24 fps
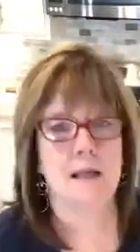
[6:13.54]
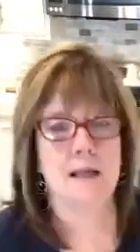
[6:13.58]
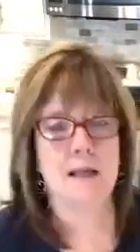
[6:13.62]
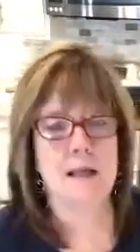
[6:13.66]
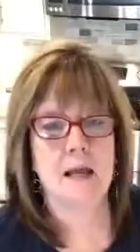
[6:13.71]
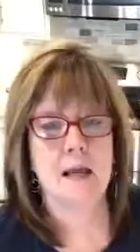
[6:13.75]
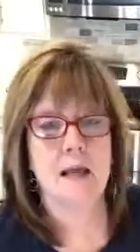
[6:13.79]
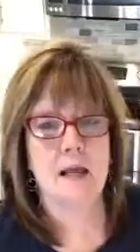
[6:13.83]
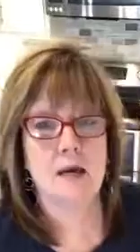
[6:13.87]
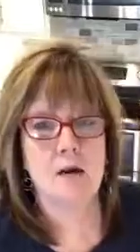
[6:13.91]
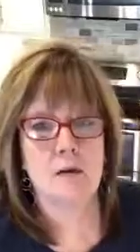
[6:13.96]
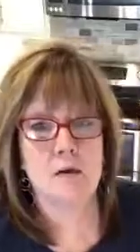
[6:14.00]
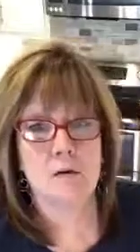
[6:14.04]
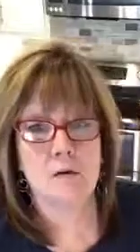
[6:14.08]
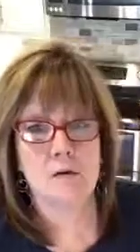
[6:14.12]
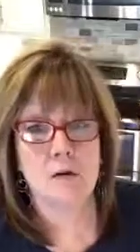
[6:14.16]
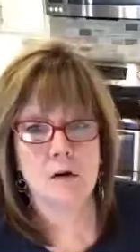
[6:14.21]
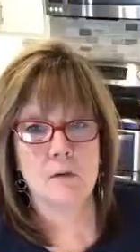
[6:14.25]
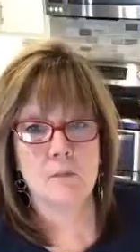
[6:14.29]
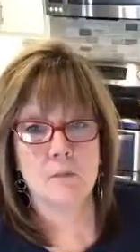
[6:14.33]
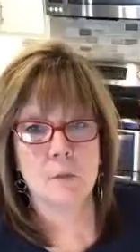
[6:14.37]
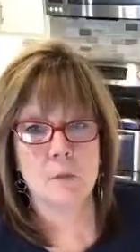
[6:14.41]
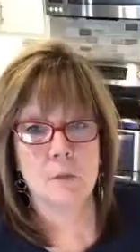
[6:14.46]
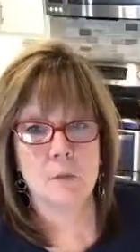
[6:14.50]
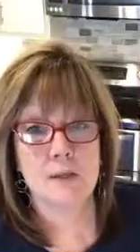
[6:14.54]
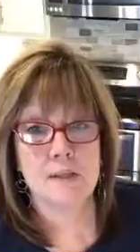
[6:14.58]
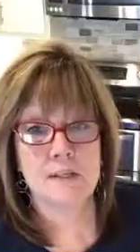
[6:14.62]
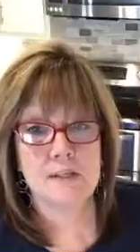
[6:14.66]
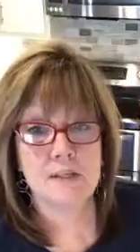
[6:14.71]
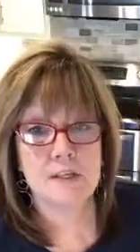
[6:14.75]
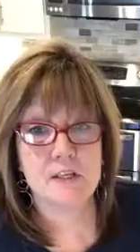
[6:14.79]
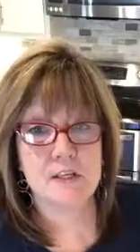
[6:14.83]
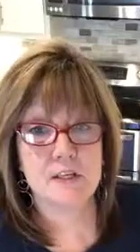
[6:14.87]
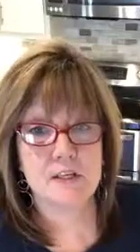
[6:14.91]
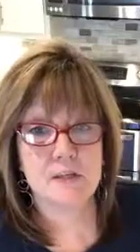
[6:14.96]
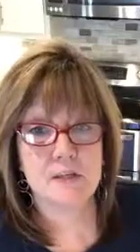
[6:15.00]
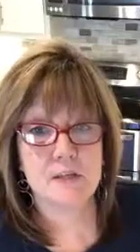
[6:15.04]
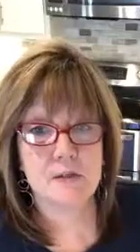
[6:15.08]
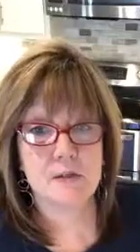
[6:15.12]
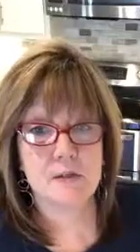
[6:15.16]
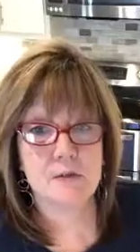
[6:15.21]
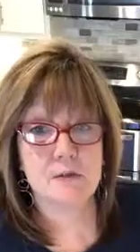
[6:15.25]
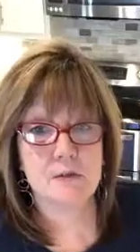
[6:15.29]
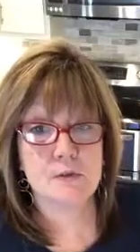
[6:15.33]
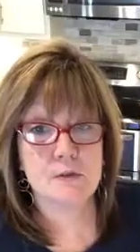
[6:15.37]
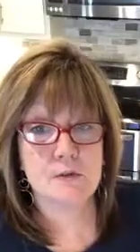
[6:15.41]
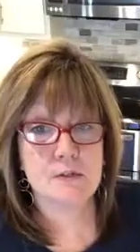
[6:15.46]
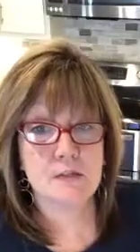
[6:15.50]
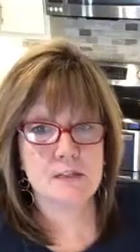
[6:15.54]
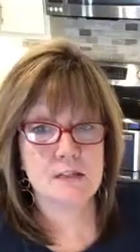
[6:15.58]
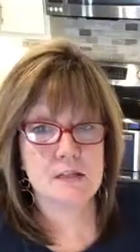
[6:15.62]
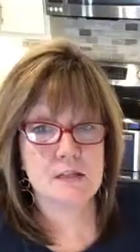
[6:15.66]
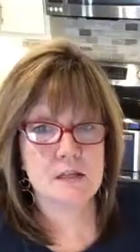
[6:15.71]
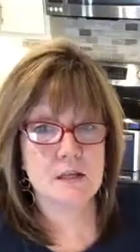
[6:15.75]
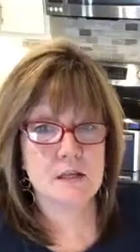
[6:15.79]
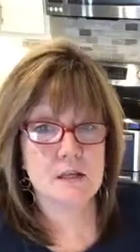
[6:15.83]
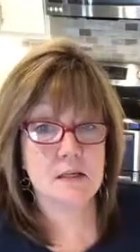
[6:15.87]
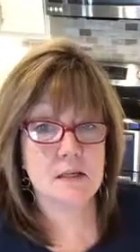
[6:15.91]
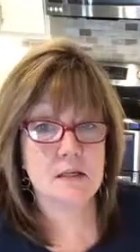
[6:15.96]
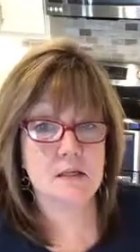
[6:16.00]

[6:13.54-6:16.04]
And now I'm going to use